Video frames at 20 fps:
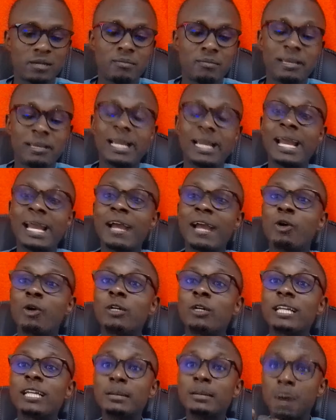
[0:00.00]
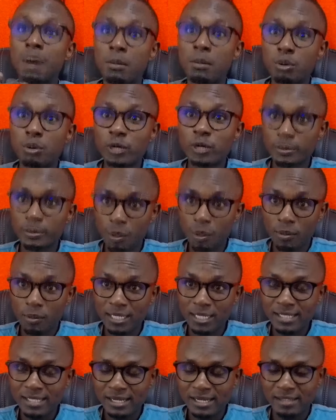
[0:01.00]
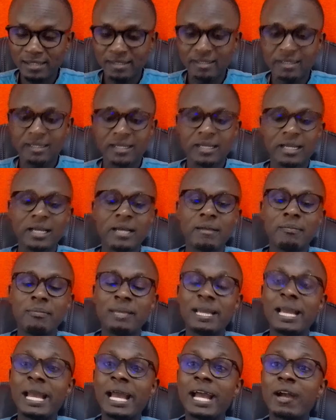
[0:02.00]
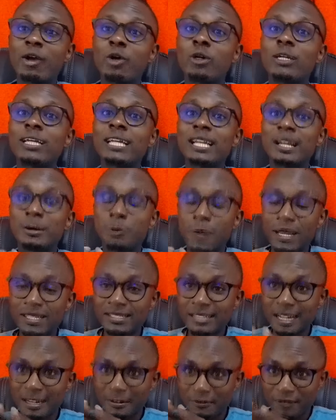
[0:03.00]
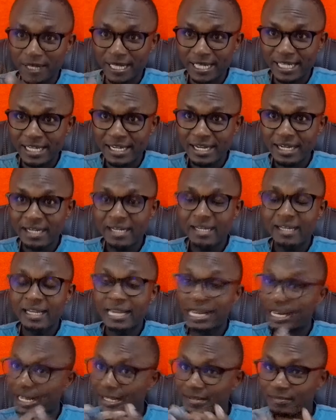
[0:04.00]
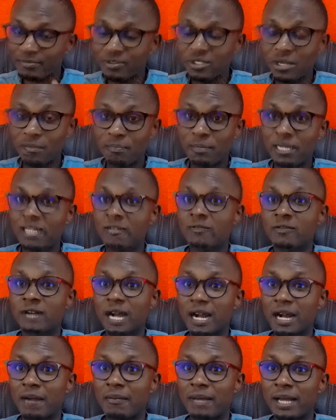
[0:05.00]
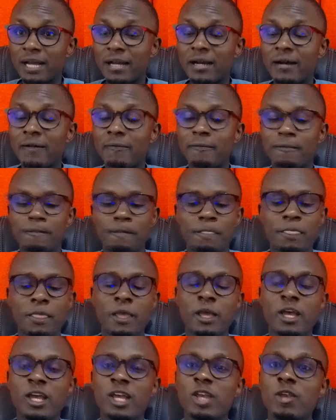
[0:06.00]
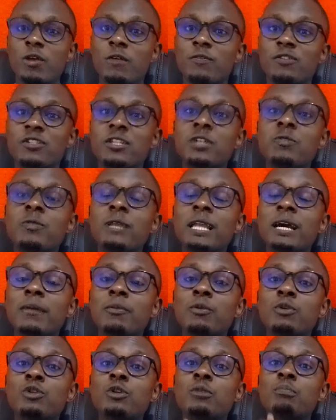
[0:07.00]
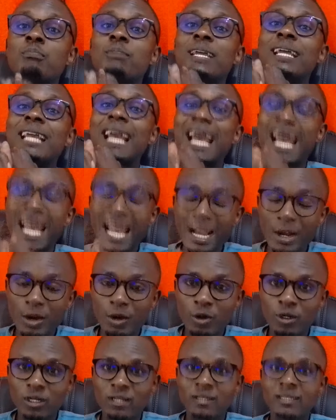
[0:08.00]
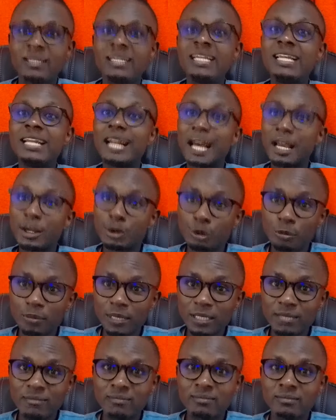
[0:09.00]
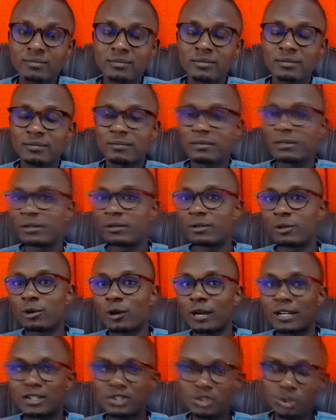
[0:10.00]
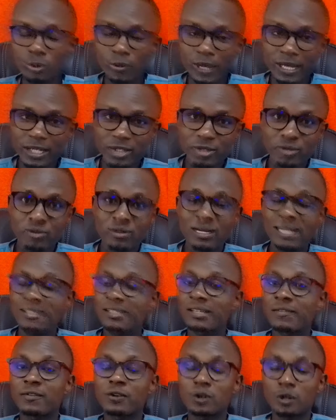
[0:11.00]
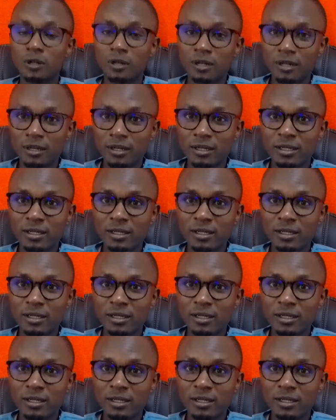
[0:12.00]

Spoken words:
being heckled in Bamburi, Mombasa, being heckled in Western Vihiga and some part of Kakamega? You have seen William Ruto being heckled in Nairobi. Look at Soweto and several